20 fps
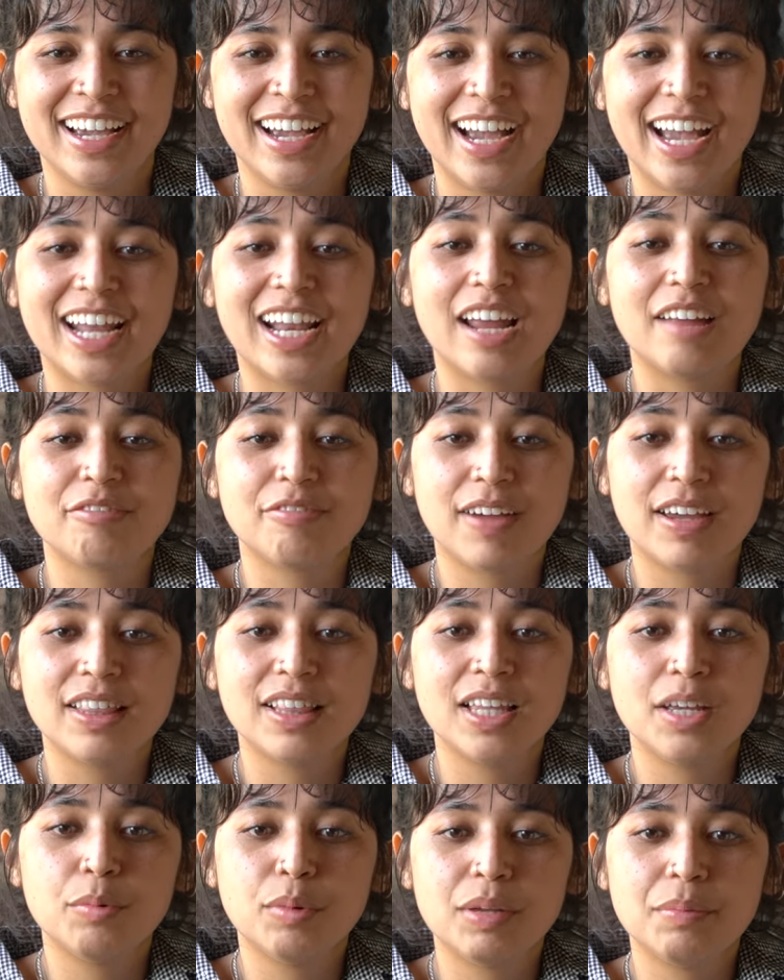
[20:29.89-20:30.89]
And I
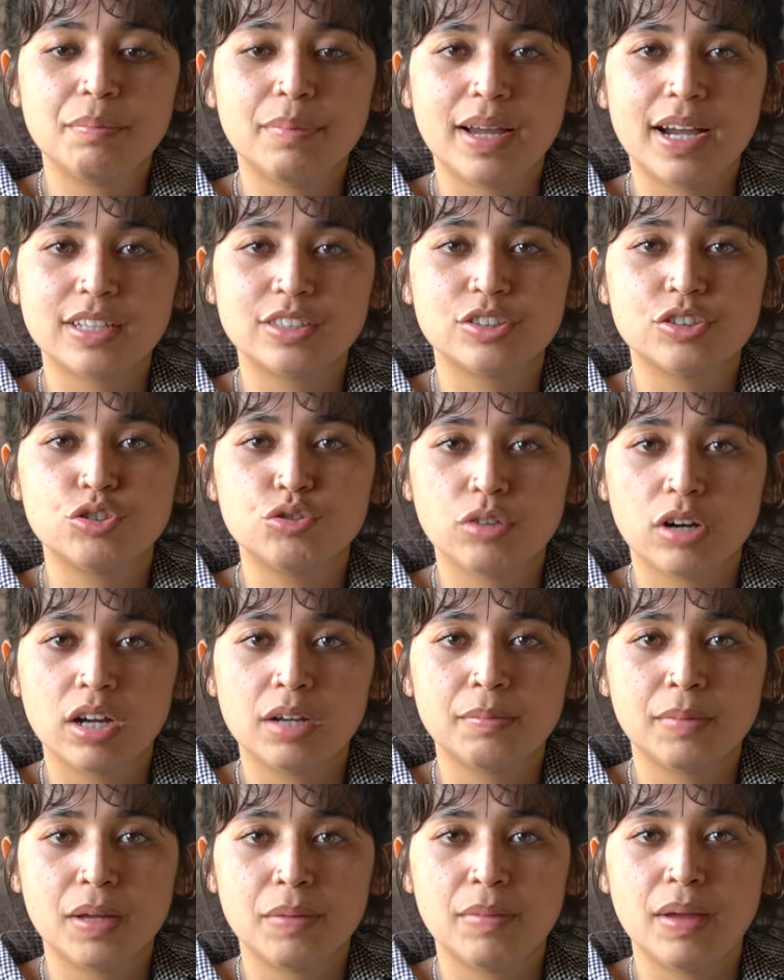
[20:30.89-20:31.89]
finally went back to
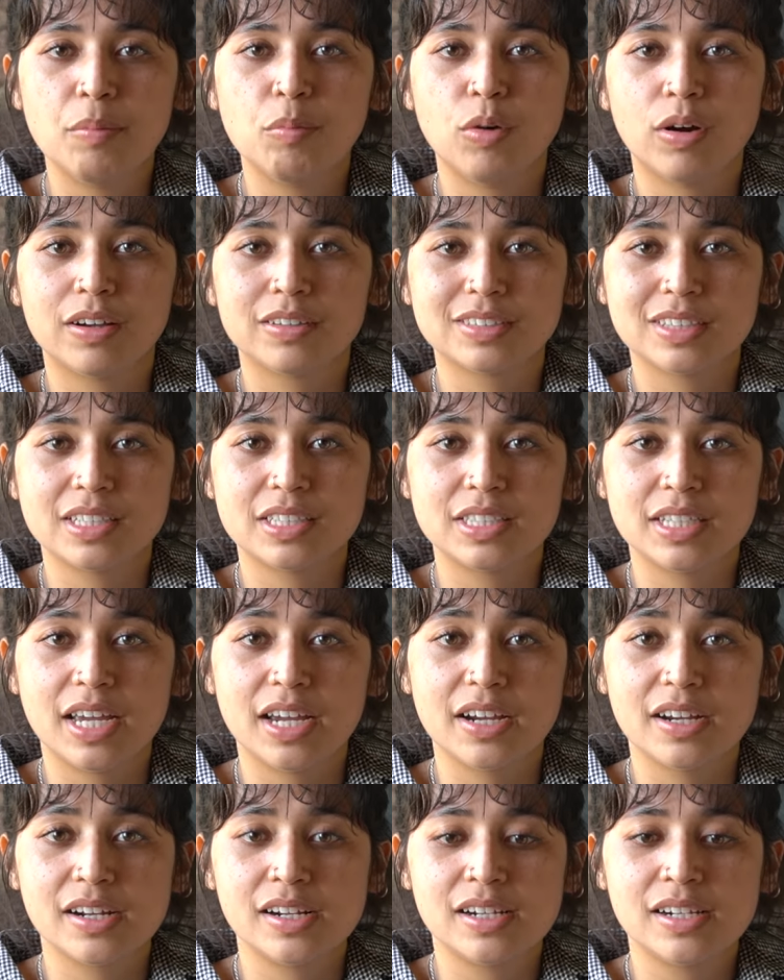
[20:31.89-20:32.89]
drawing my memoirs this
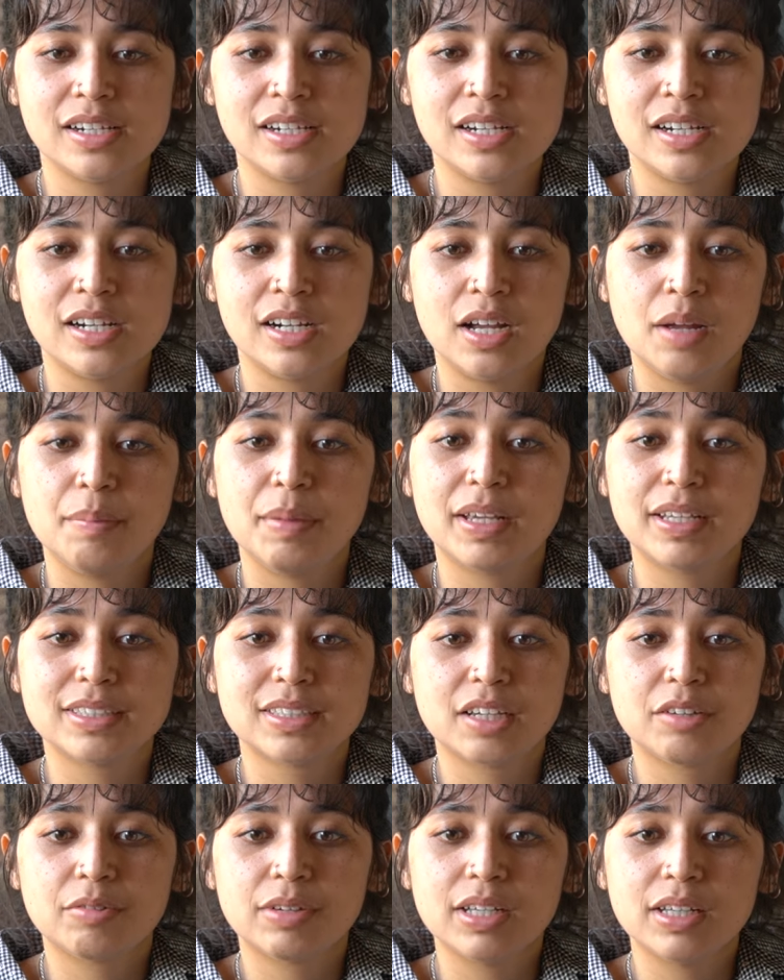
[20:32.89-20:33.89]
year because
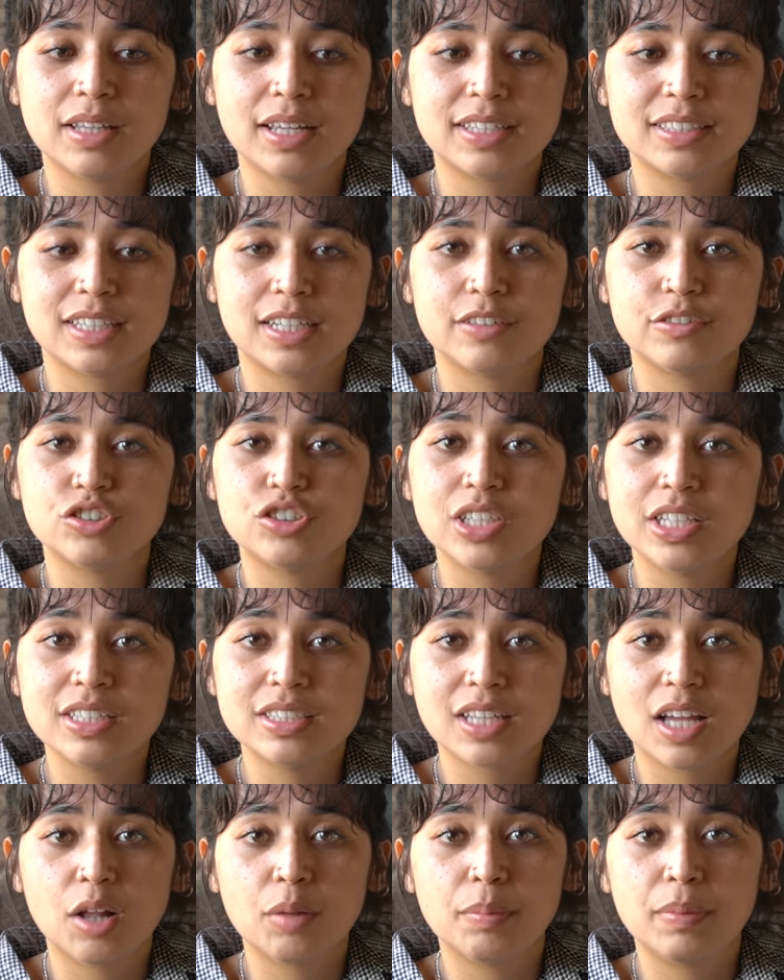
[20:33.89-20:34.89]
I realized that if
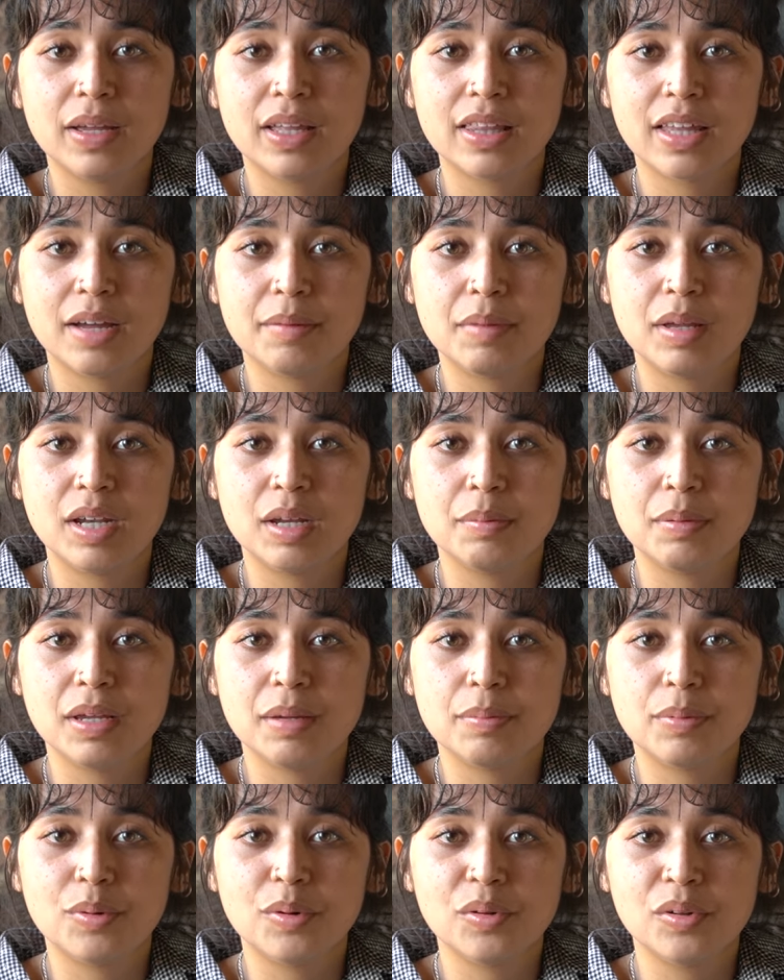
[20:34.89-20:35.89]
she's helping that many
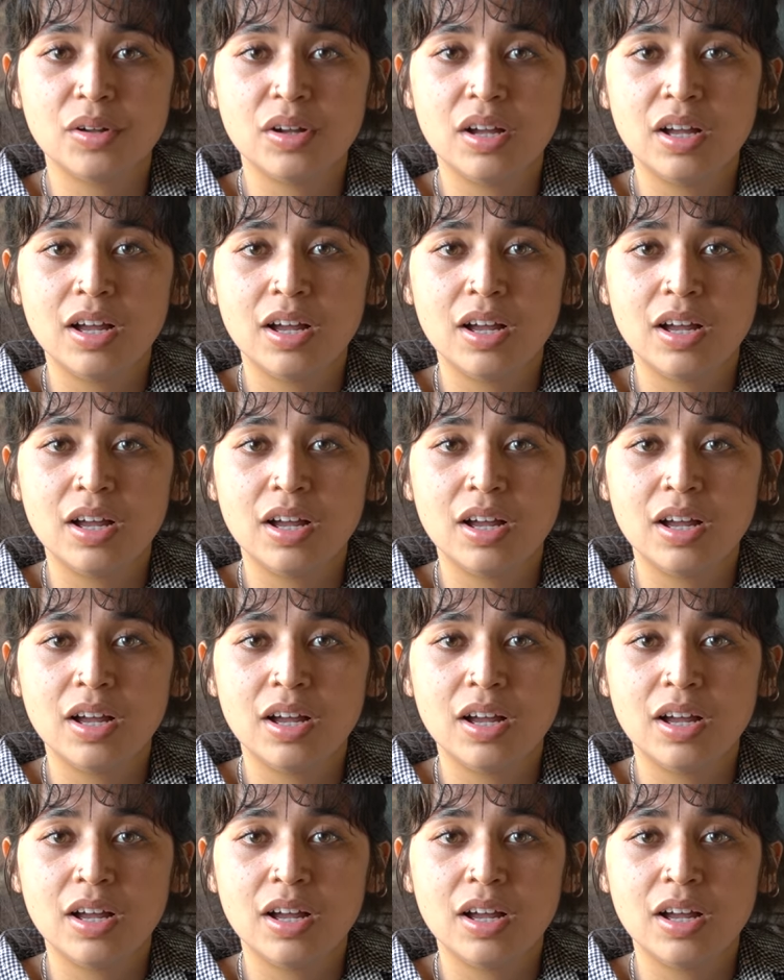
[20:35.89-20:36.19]
people,